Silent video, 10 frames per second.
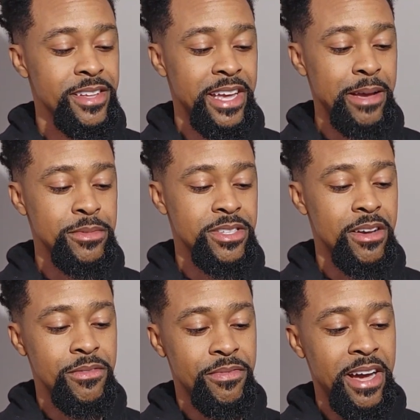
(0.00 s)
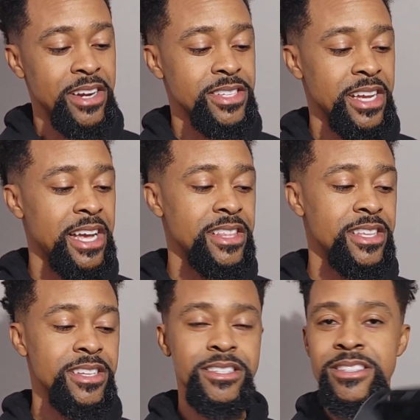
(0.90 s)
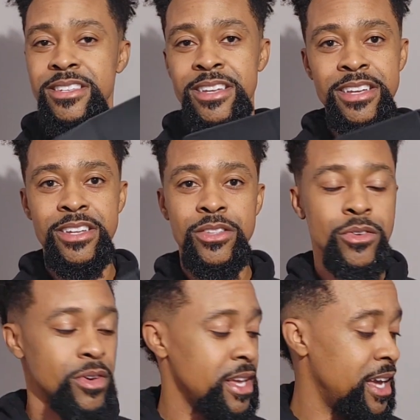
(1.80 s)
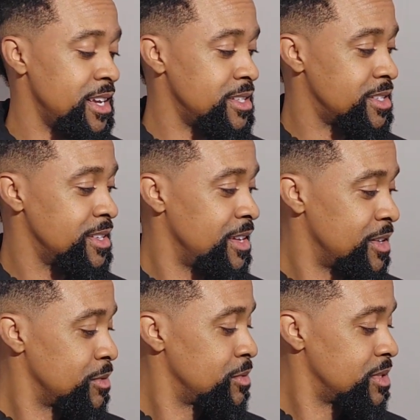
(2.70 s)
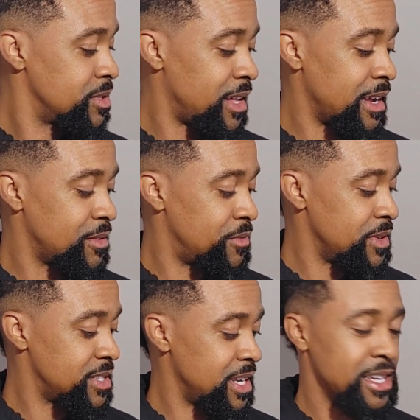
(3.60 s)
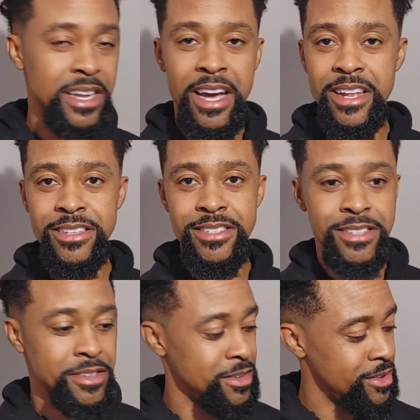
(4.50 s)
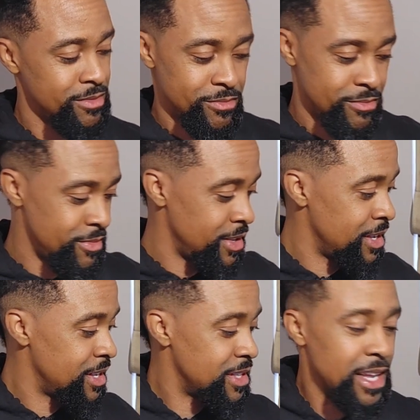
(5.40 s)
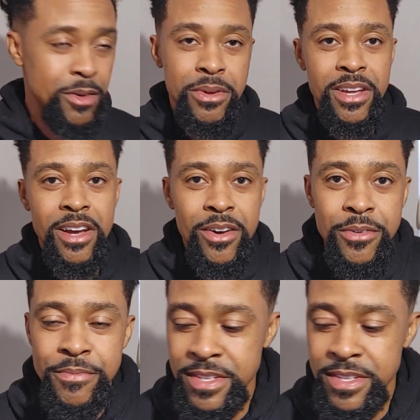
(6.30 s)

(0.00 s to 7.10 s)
Amazon Fires. I got this little case. This is like $15. There we go.